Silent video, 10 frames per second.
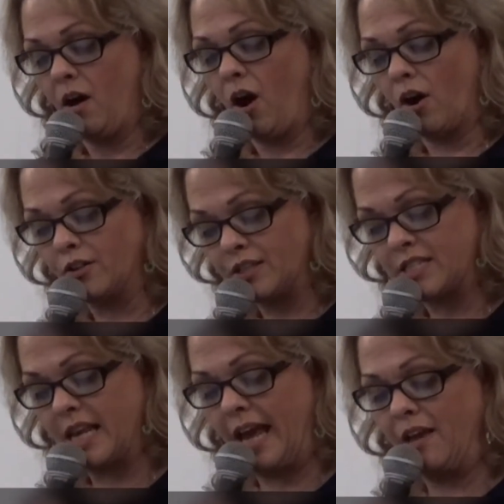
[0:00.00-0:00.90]
our
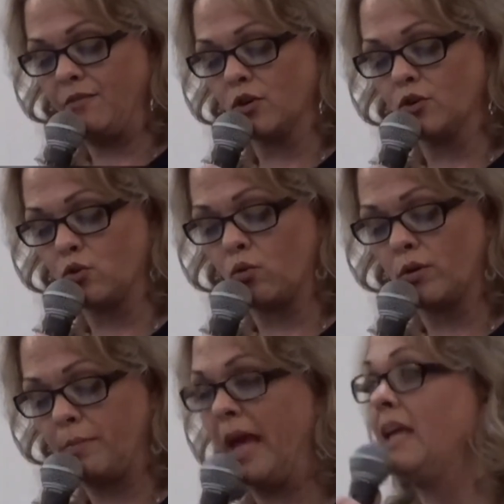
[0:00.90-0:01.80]
Savior,
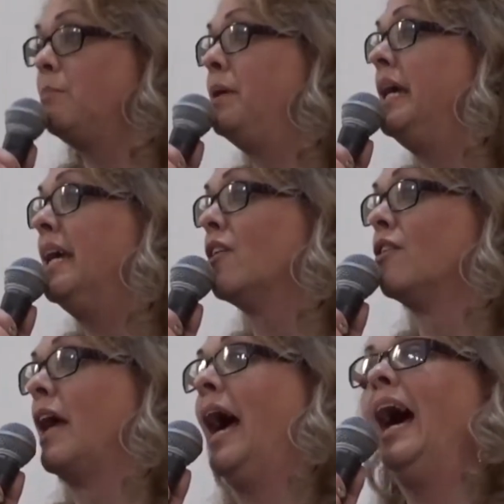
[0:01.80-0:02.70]
toward man
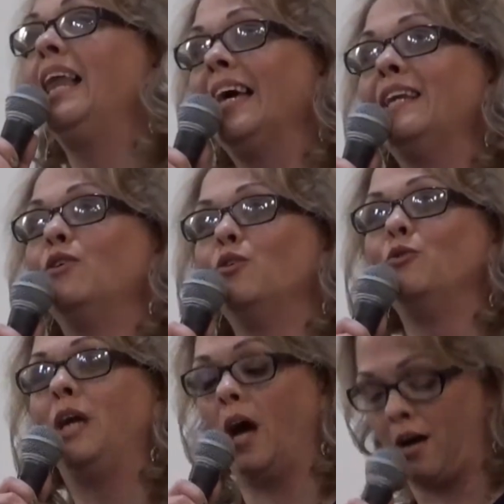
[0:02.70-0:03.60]
appeared.
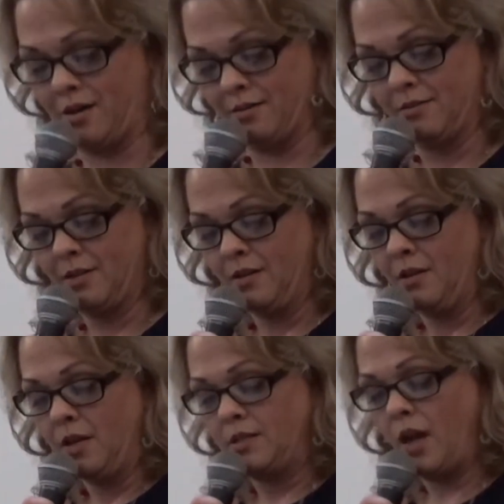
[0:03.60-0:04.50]
Hallelujah.
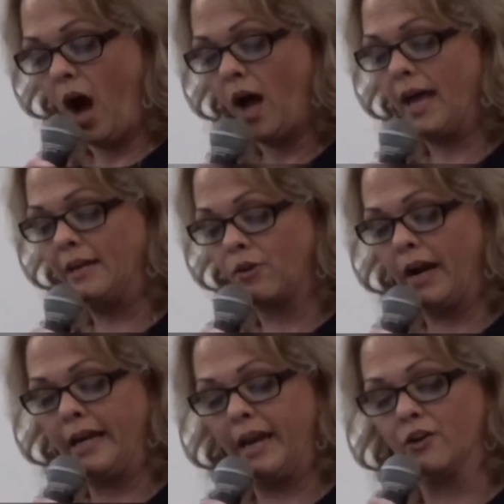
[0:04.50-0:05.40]
Not
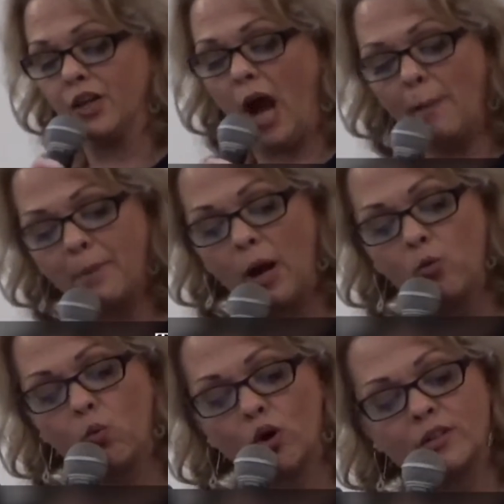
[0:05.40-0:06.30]

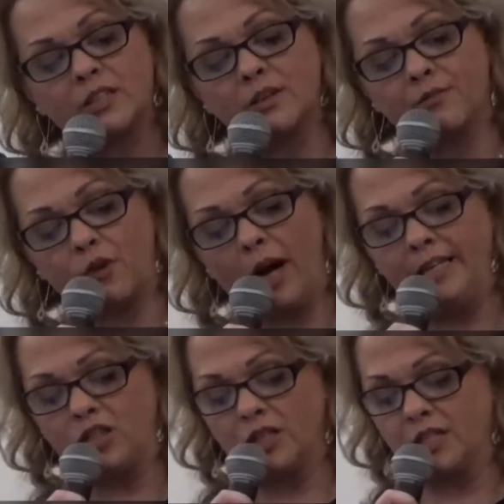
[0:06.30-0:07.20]
by works of
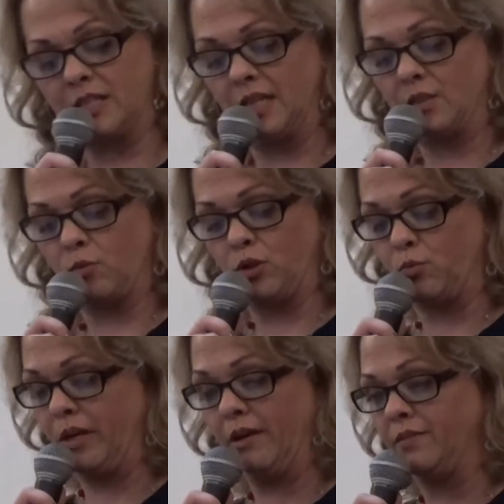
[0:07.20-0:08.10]
righteousness which
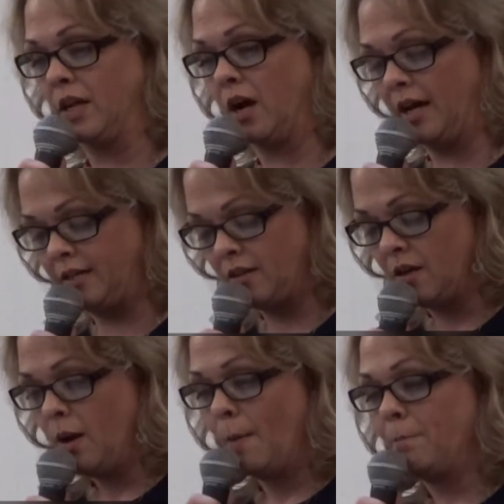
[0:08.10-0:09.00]
we have done,
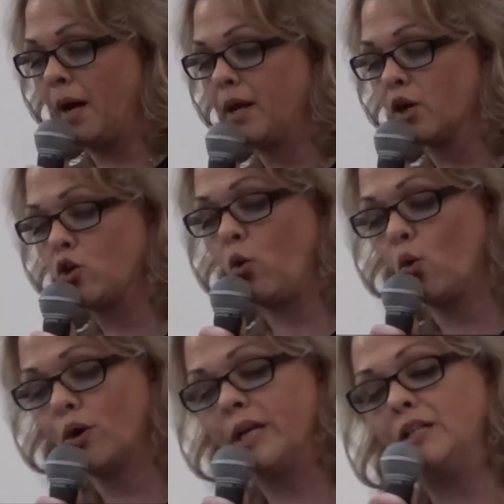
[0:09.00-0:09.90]
but
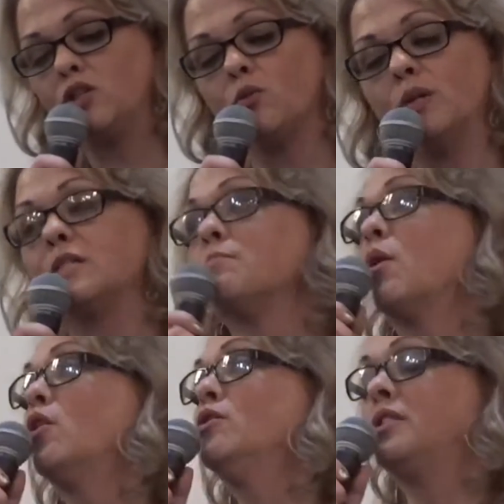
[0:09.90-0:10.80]
according to his
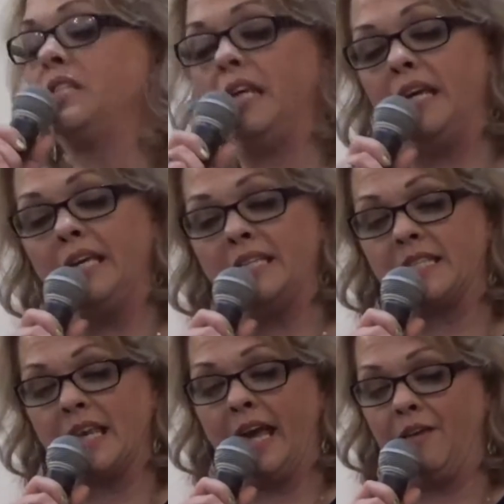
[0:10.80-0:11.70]
mercy he
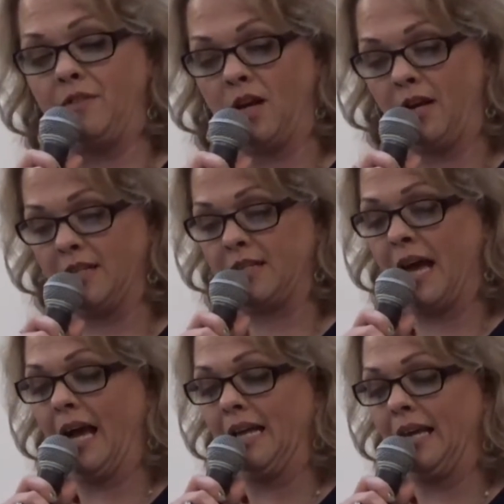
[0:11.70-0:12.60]
saved us.
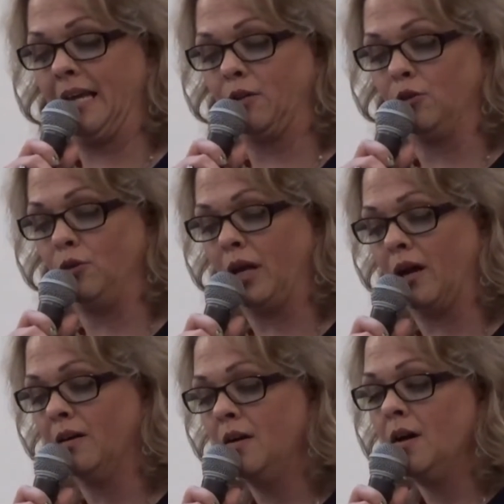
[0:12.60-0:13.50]

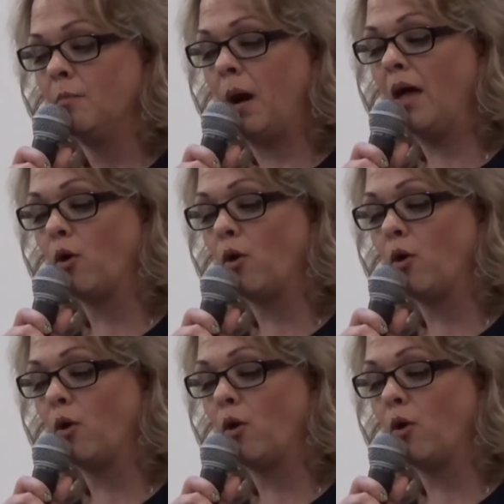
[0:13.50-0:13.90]
Hallelujah. By the